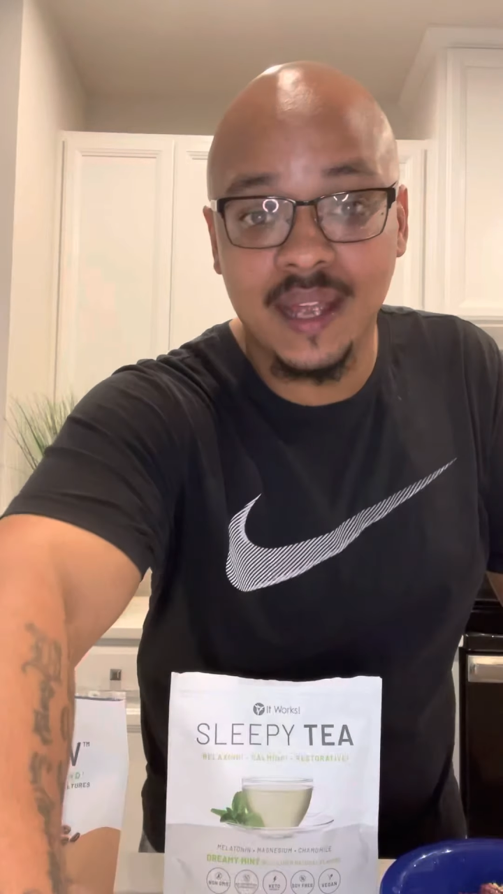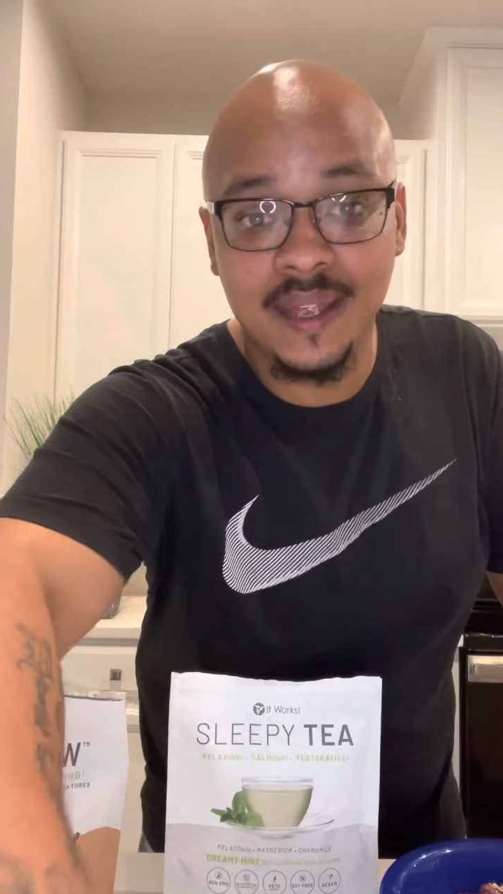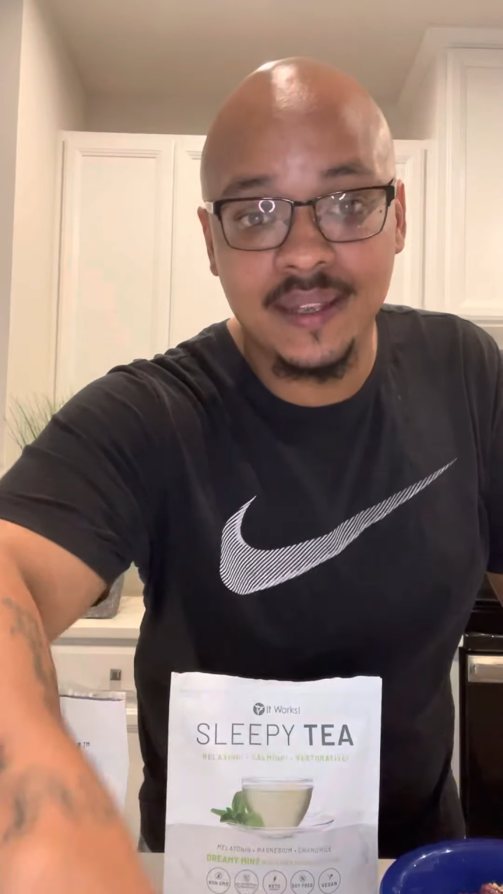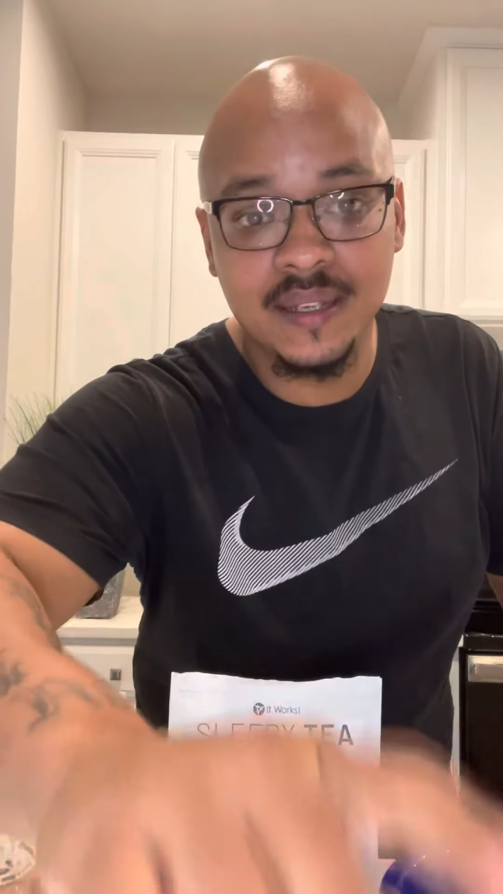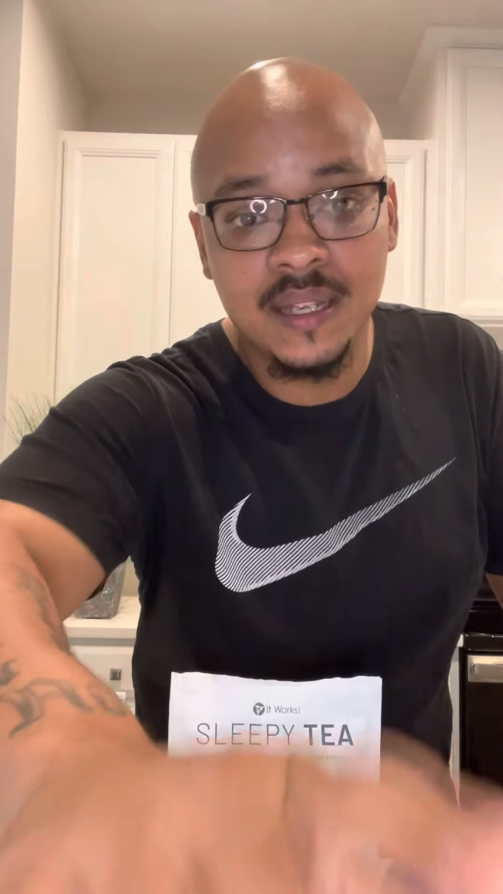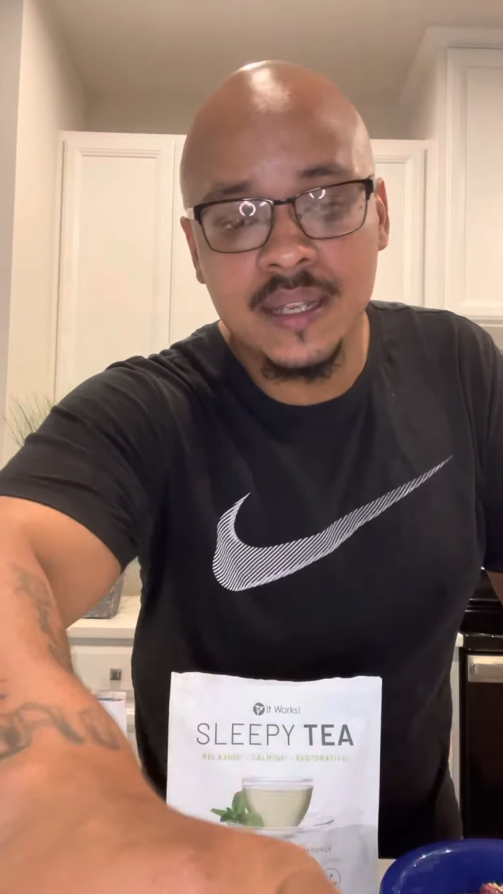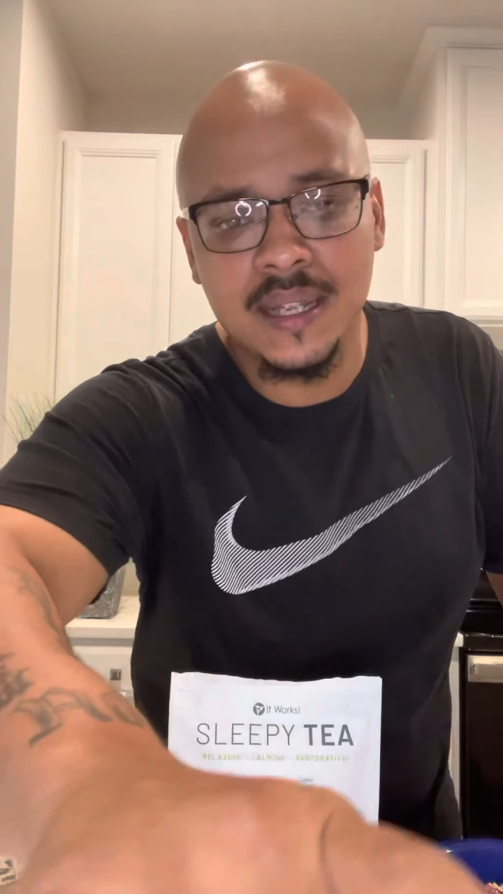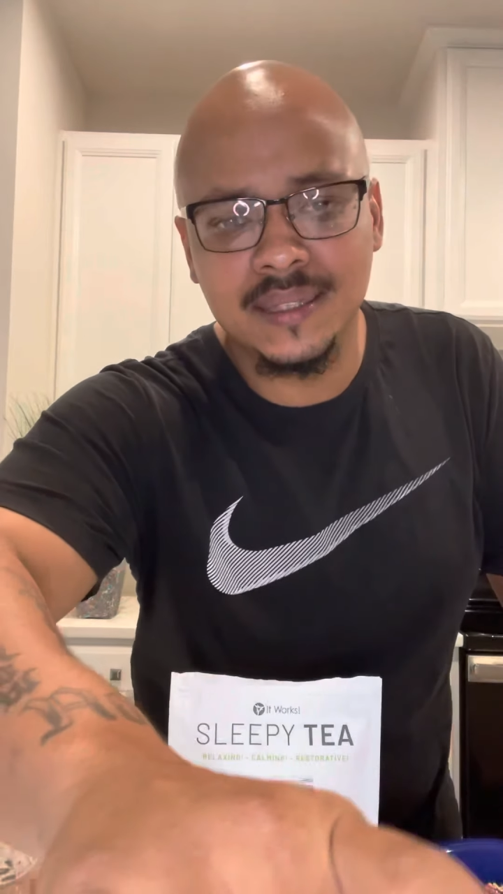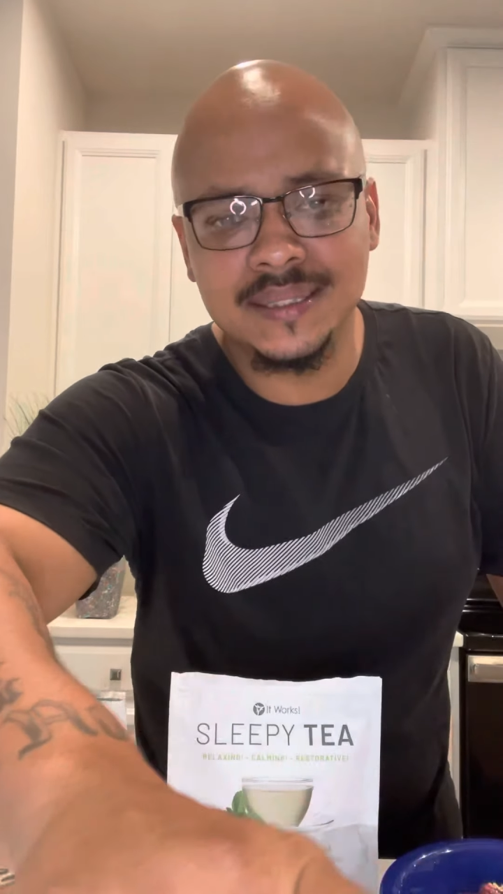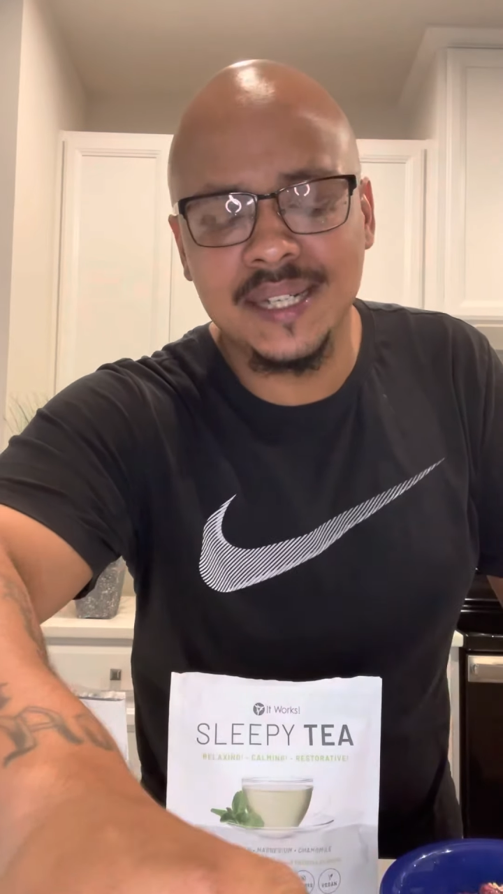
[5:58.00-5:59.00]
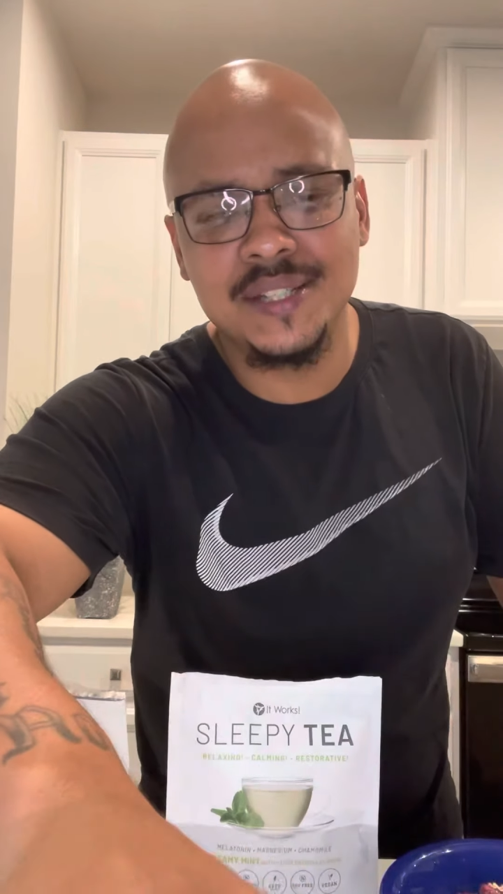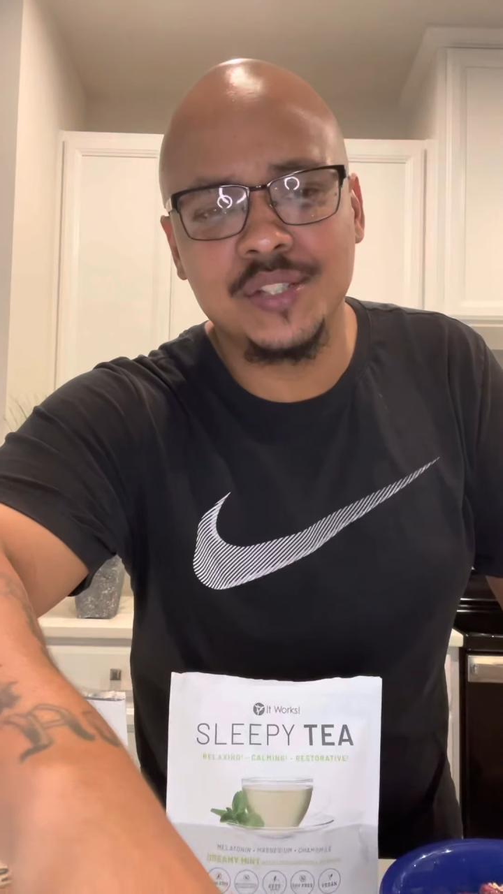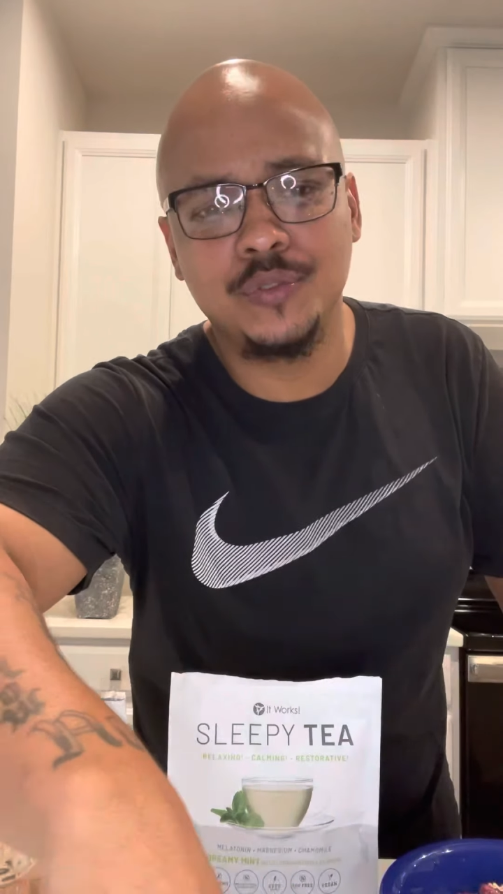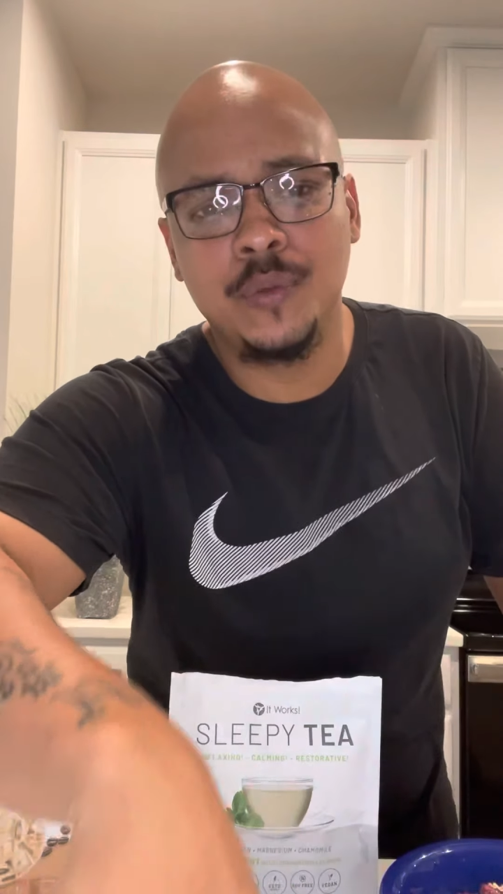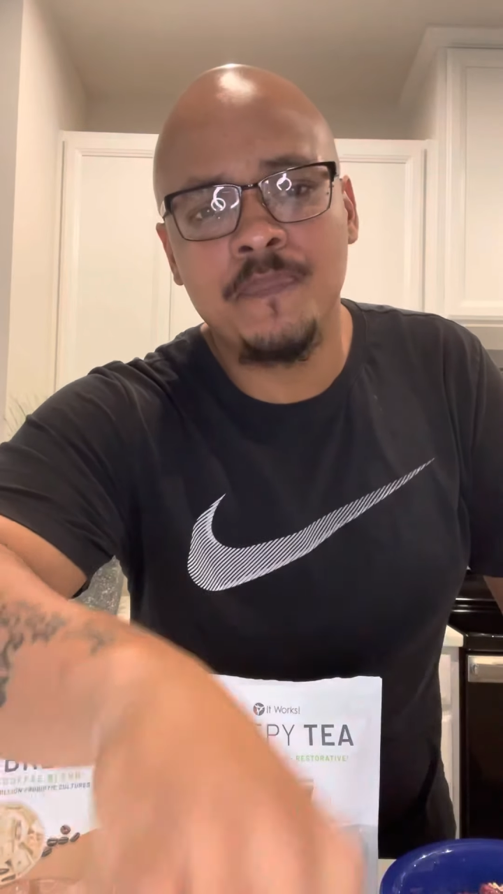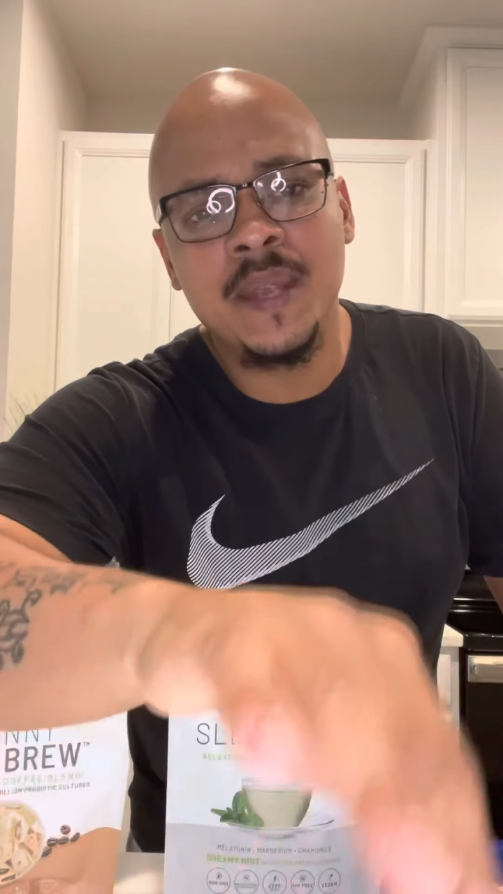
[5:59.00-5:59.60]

hey, y'all stay tuned.